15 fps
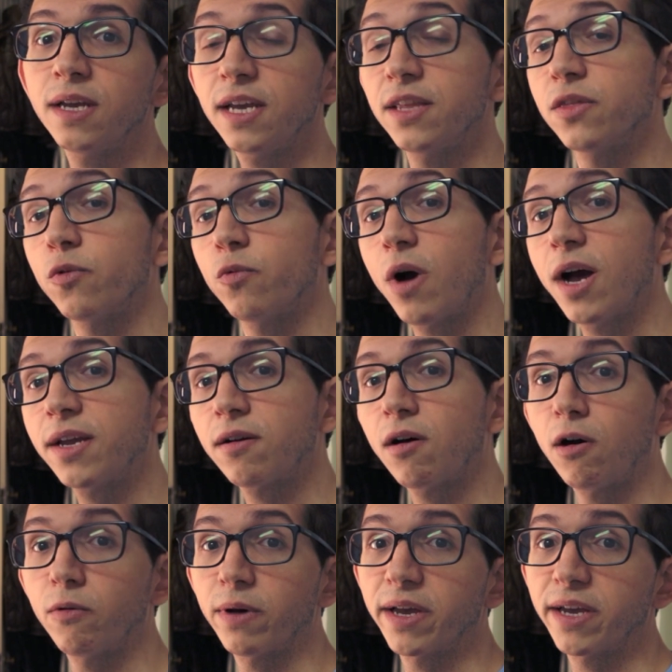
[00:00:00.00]
In the wide
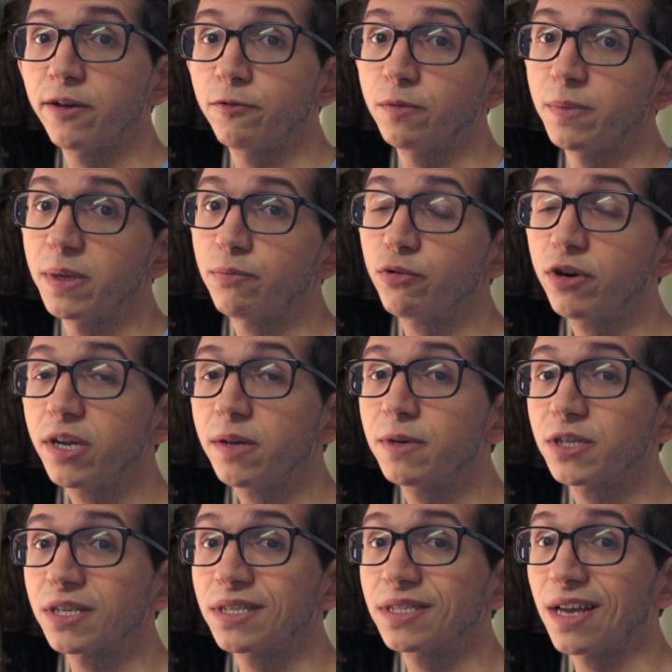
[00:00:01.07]
hallway, it would be pretty
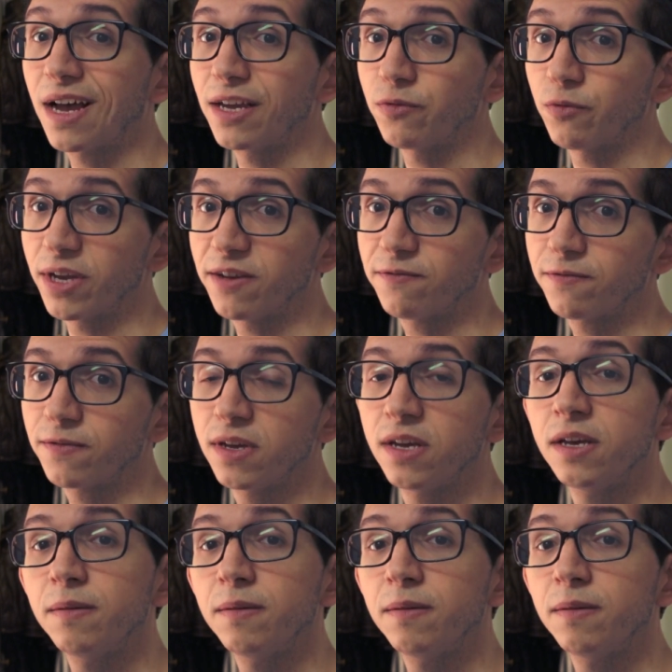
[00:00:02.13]
much a sine wave,